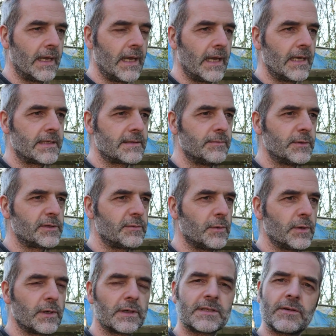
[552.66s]
it's much
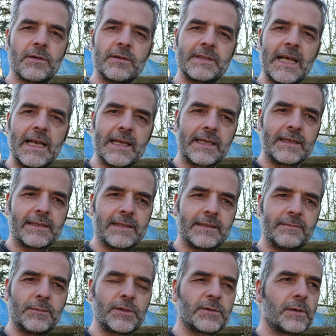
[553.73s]
more sort of delicate,
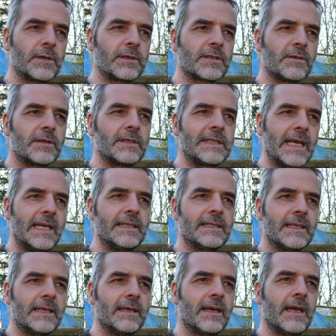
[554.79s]
much more sort of
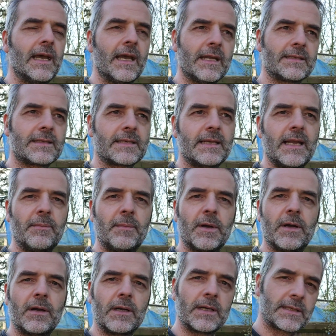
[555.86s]
dainty. It's
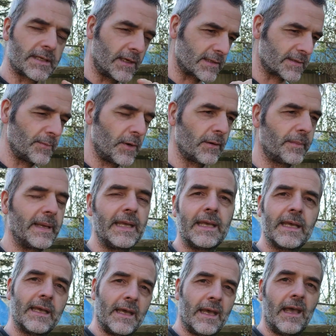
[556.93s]
slimmer, it's got a smaller beak.
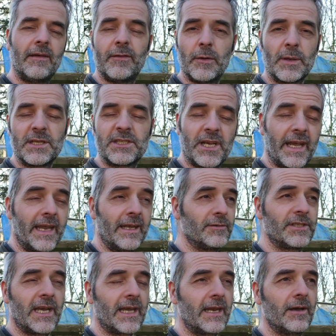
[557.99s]
If you want to check
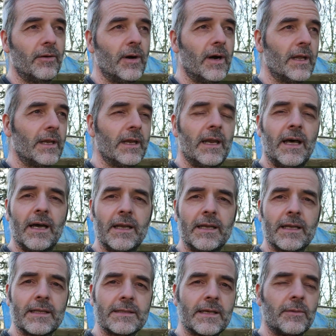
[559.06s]
it out online. You
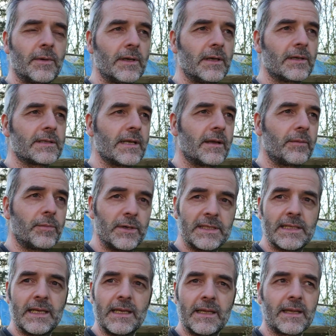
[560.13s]
can see what it looks like.
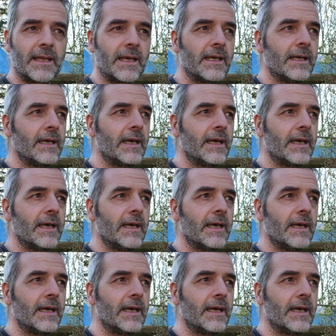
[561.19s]
Pretty little thing,